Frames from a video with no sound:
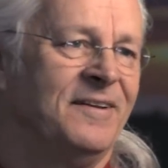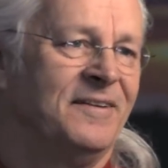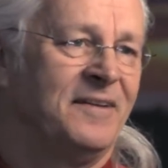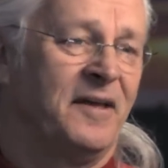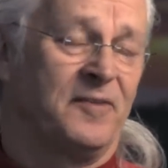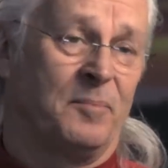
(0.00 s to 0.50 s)

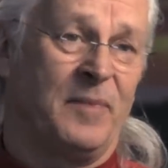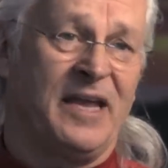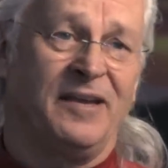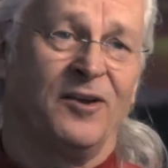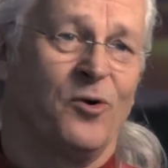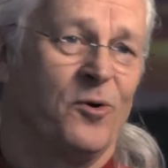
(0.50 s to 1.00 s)
uh, at the
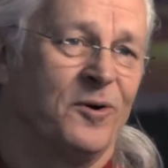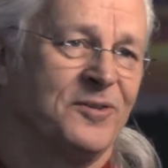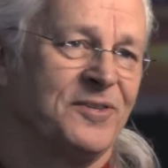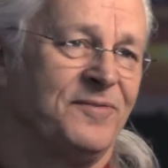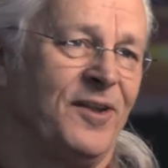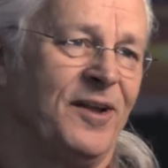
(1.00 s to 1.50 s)
main
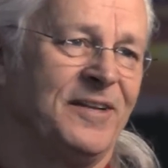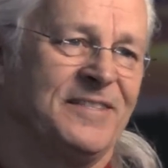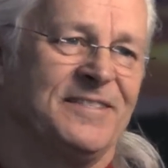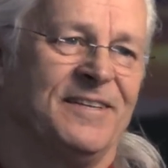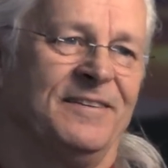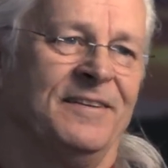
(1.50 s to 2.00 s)
corners of
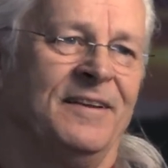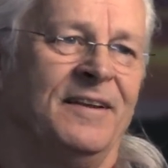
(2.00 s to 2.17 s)
Ludington.